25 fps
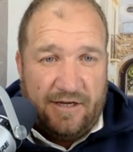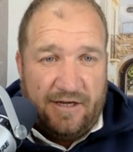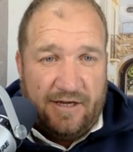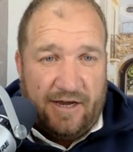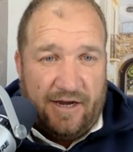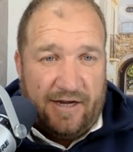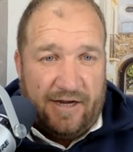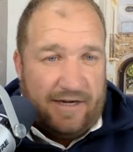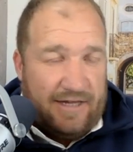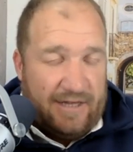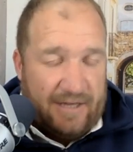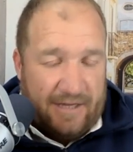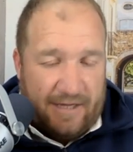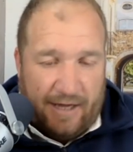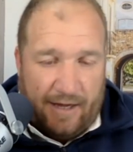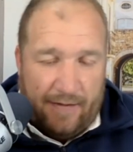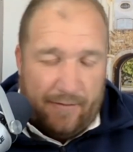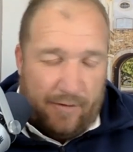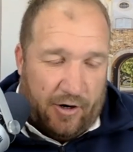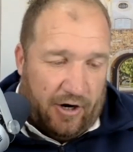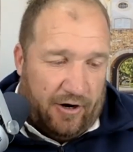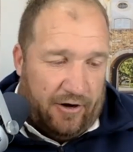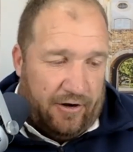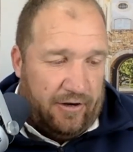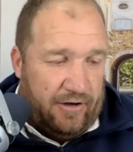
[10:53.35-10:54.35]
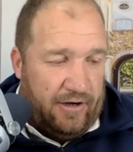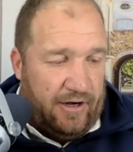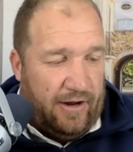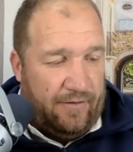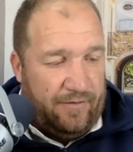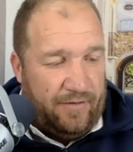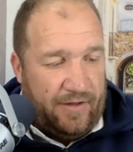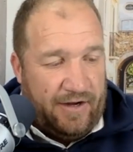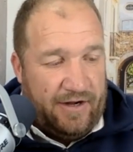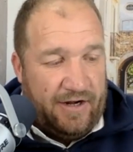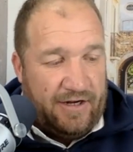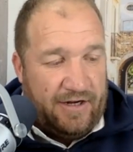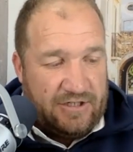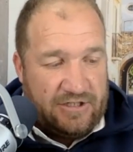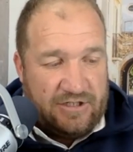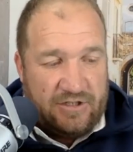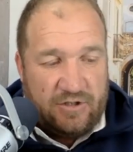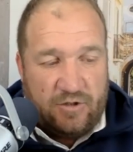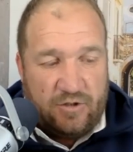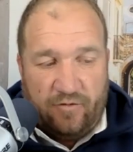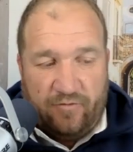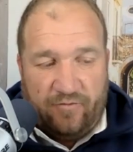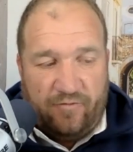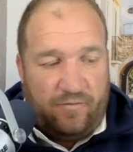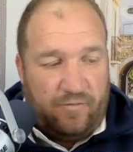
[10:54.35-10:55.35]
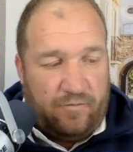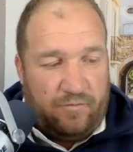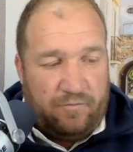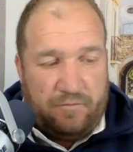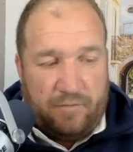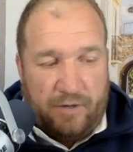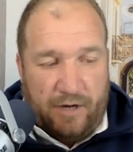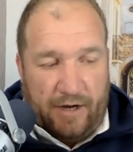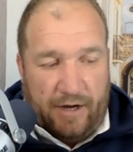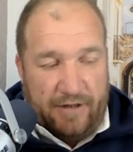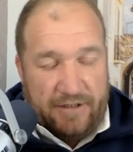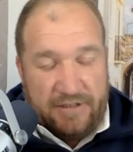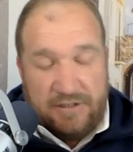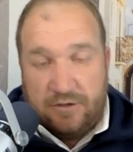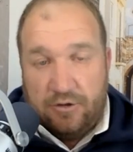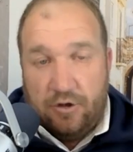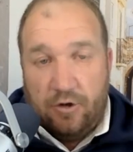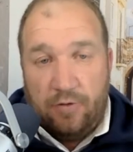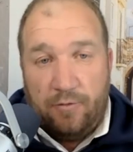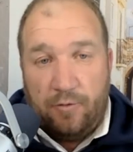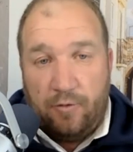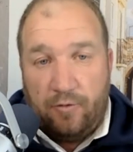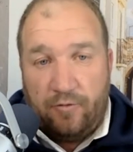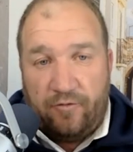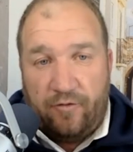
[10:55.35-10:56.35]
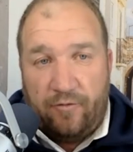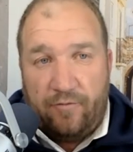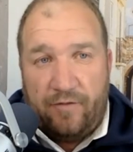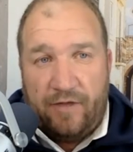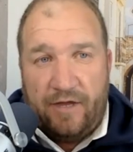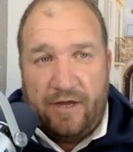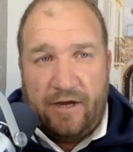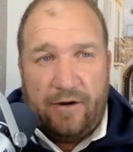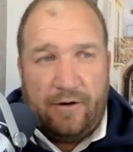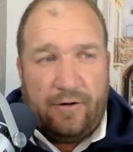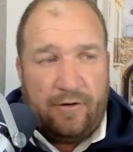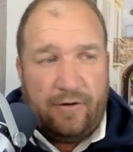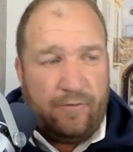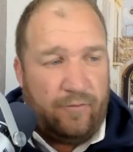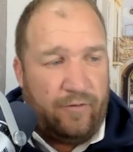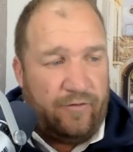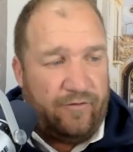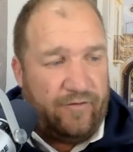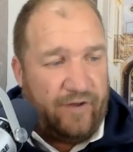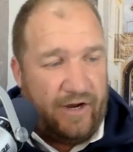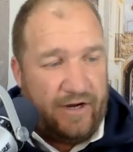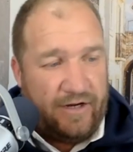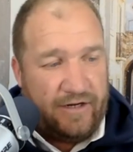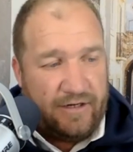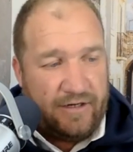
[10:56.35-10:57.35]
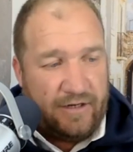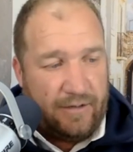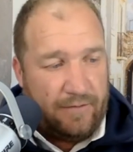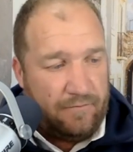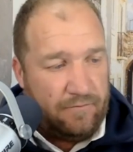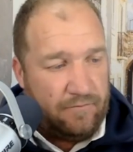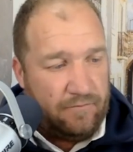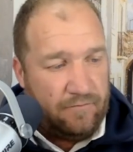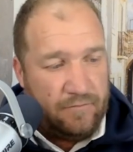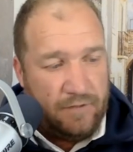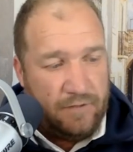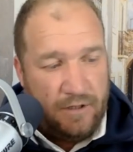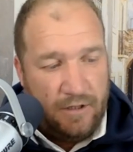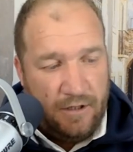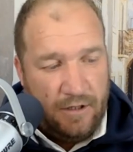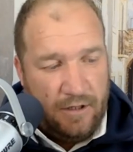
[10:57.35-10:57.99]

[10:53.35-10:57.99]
And he came on, and then it just sort of kind of snowballed from there. And we've had um,